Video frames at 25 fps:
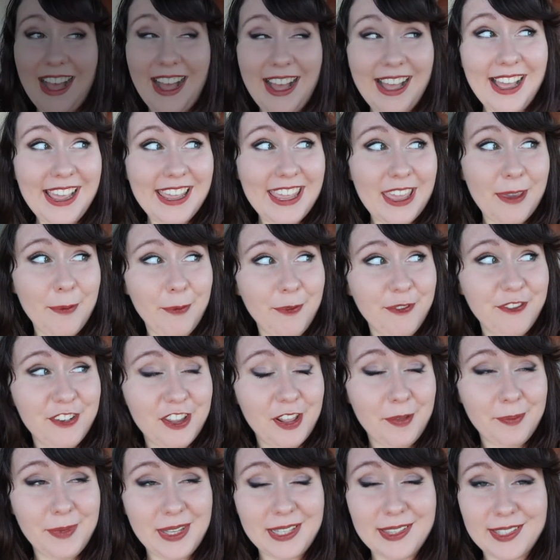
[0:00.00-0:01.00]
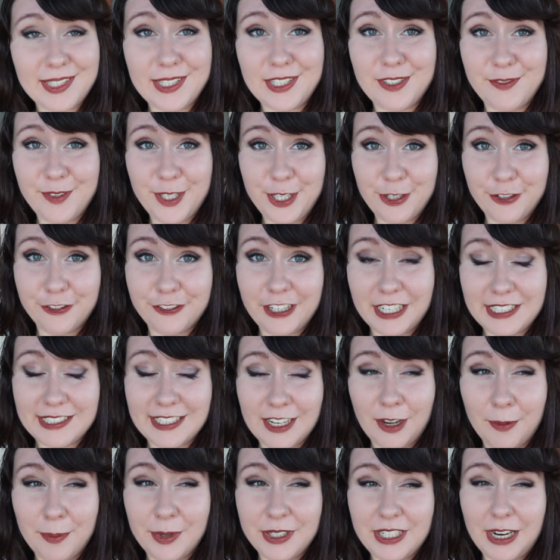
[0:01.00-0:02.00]
I am filming this video right
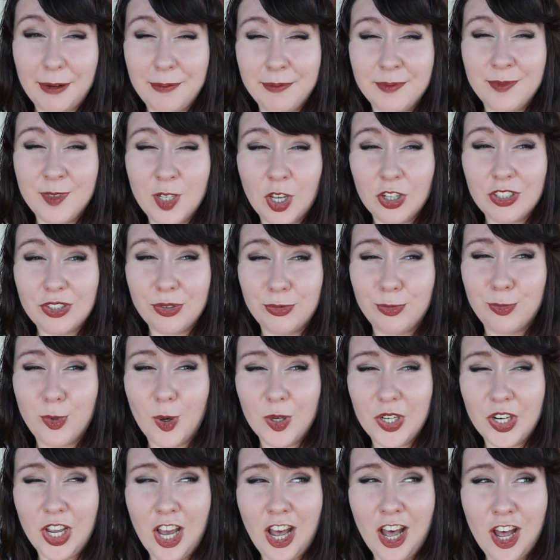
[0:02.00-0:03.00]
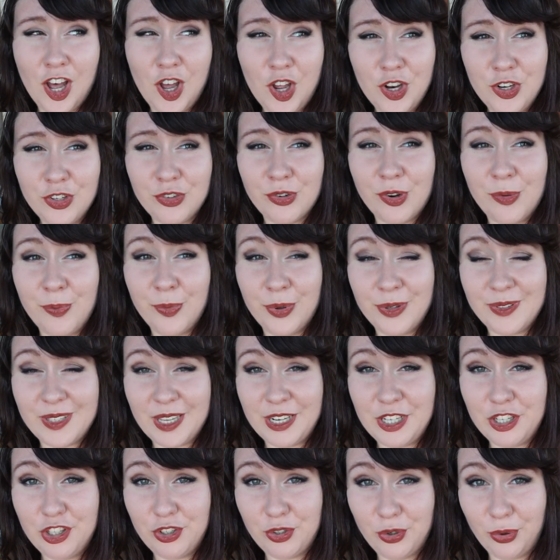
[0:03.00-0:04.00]
now, but I'm not
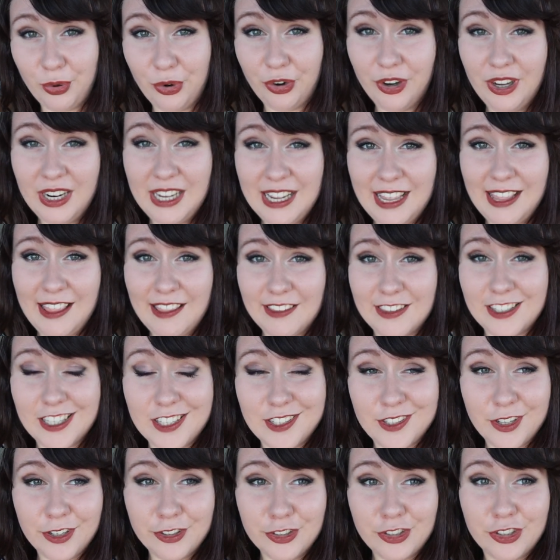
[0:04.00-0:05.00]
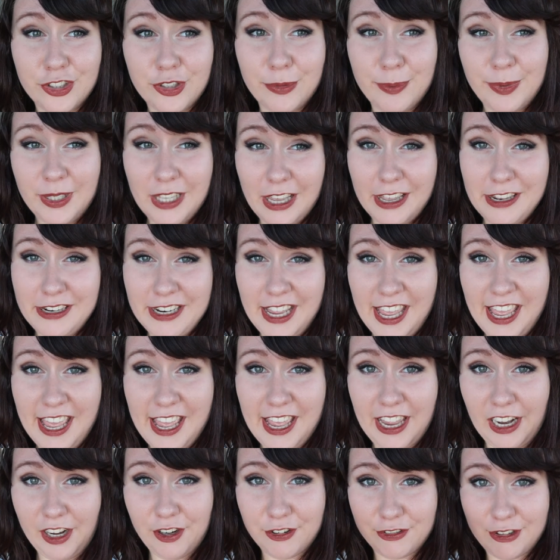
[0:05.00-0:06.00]
100% sure there's not going to be an
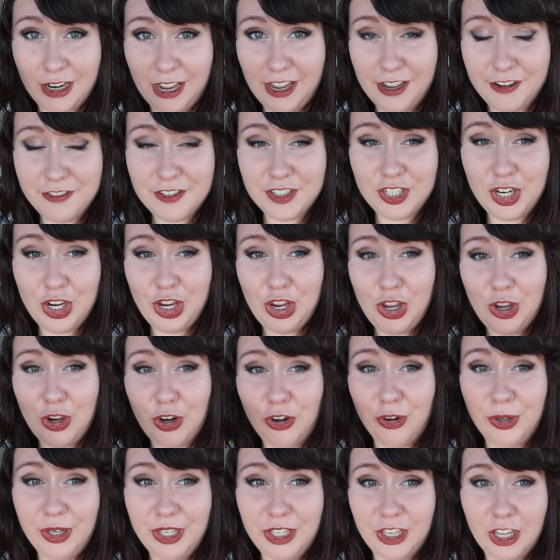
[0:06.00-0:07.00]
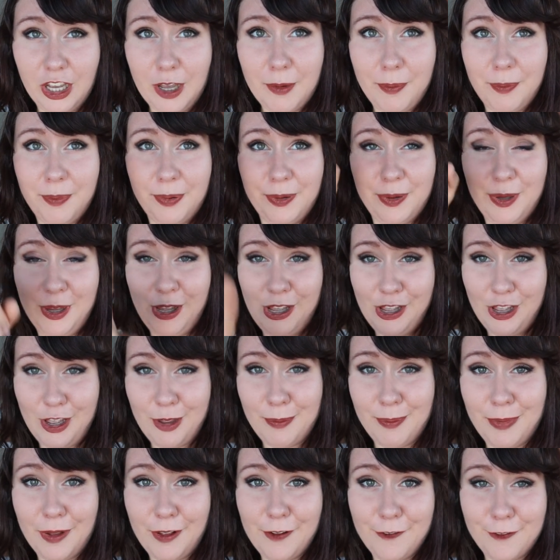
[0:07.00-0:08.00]
aircraft going up
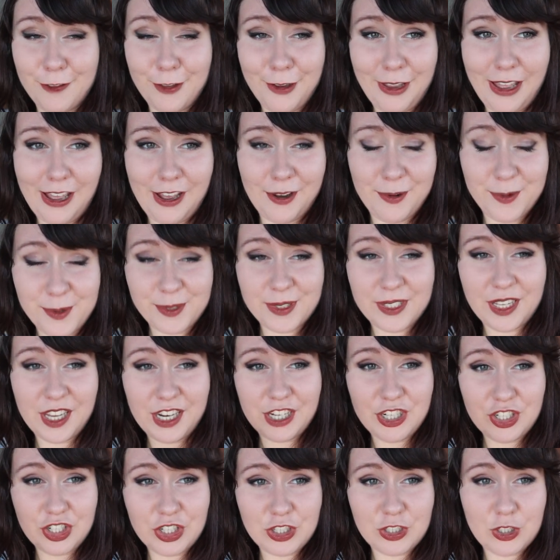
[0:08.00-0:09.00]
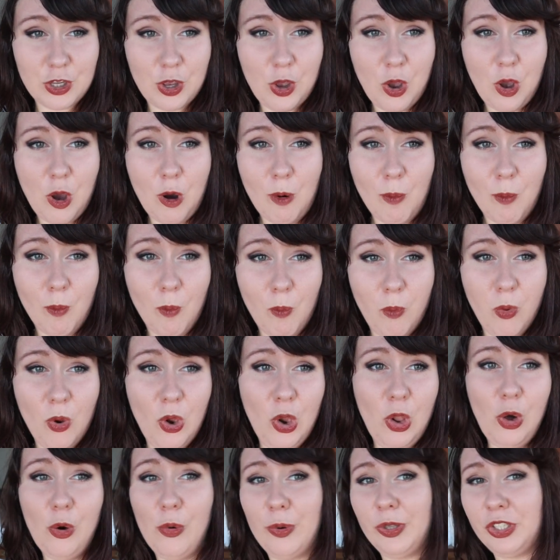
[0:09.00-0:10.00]
above the house and just
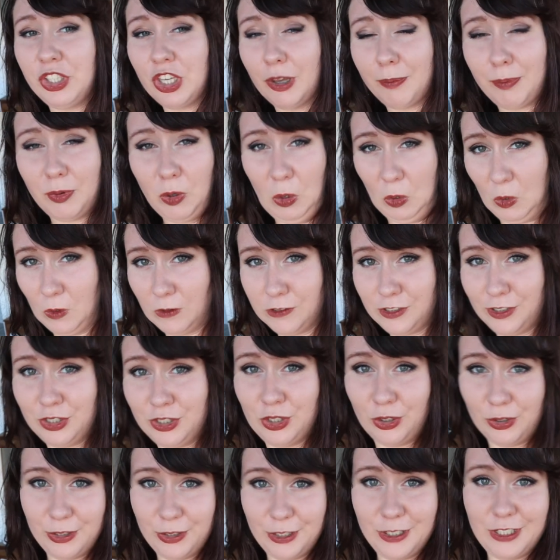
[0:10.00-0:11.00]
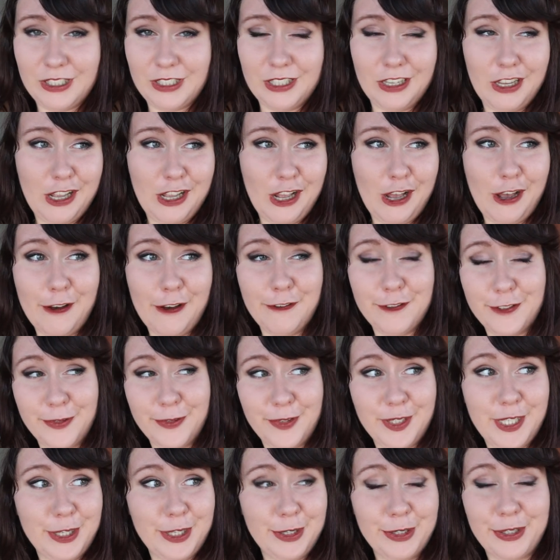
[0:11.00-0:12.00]
blowing up all the noise of the
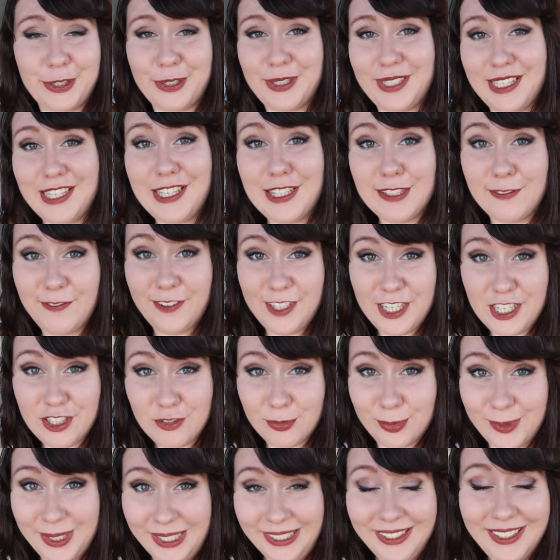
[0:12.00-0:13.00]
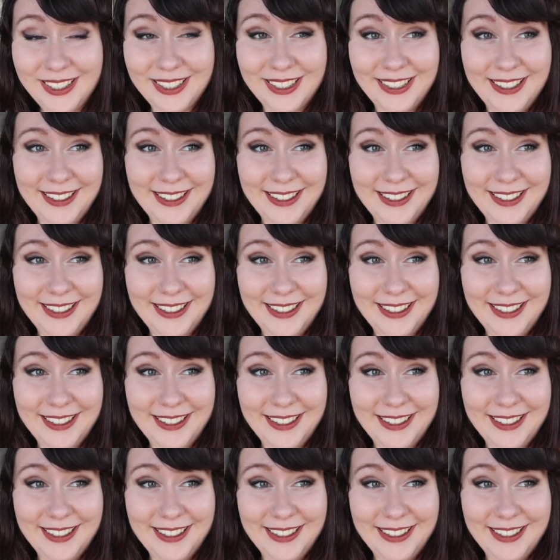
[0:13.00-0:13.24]
video, because it's Fleet Week,